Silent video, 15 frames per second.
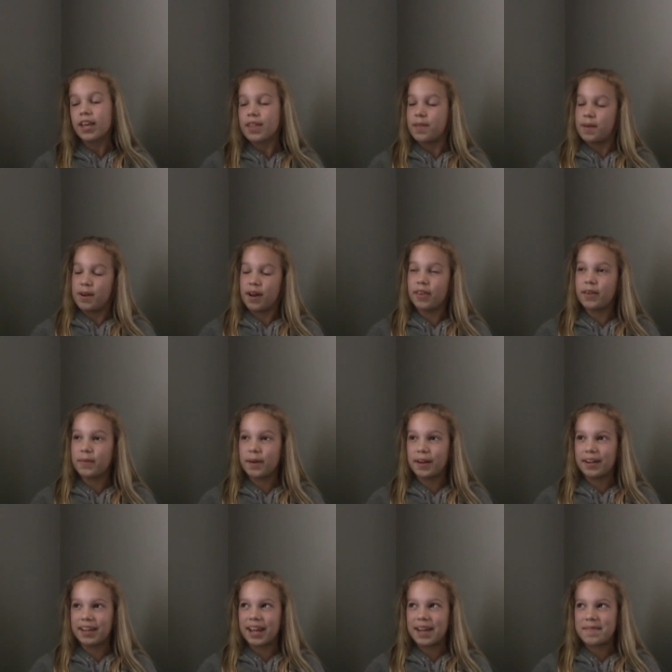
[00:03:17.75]
And another
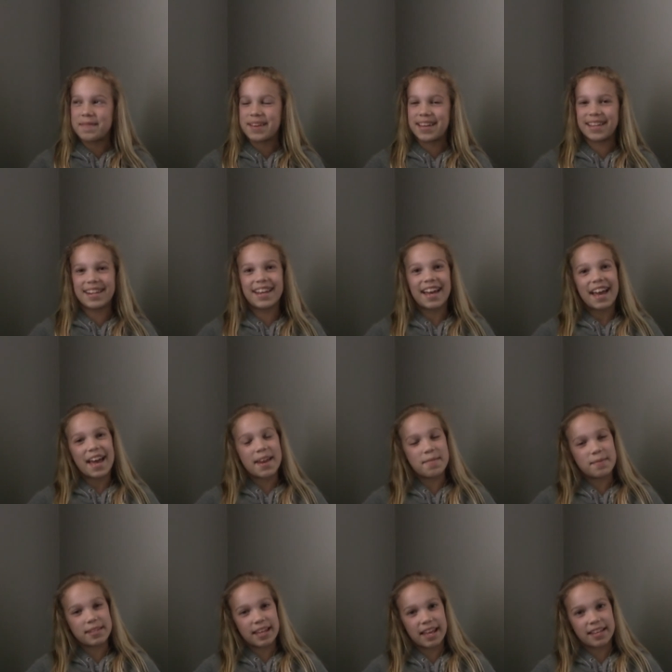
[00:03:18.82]
one came in, and
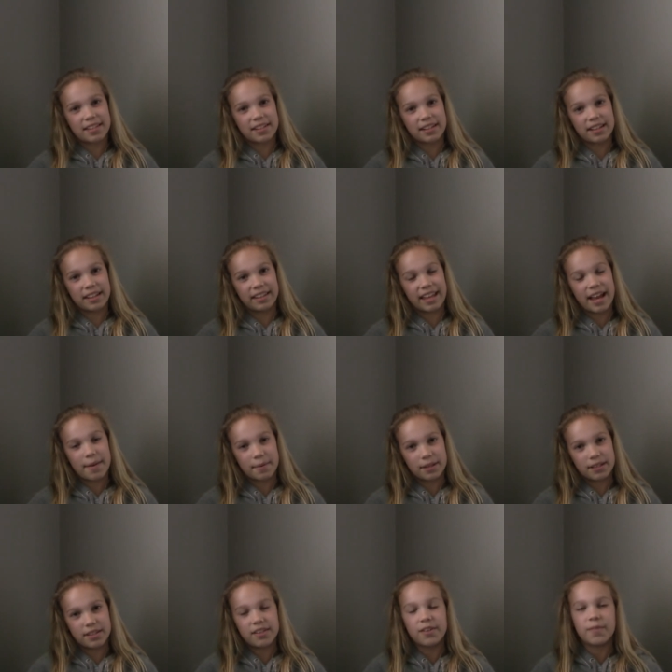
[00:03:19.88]
Miss Hassler killed that one
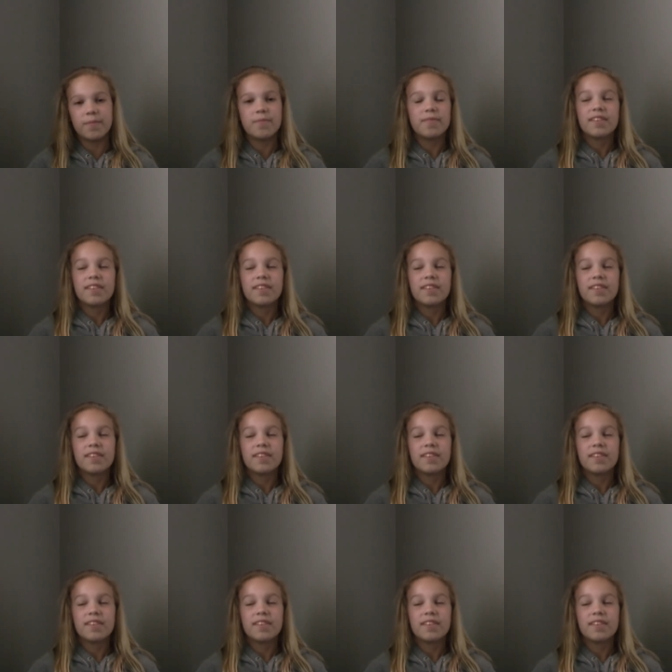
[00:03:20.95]
too.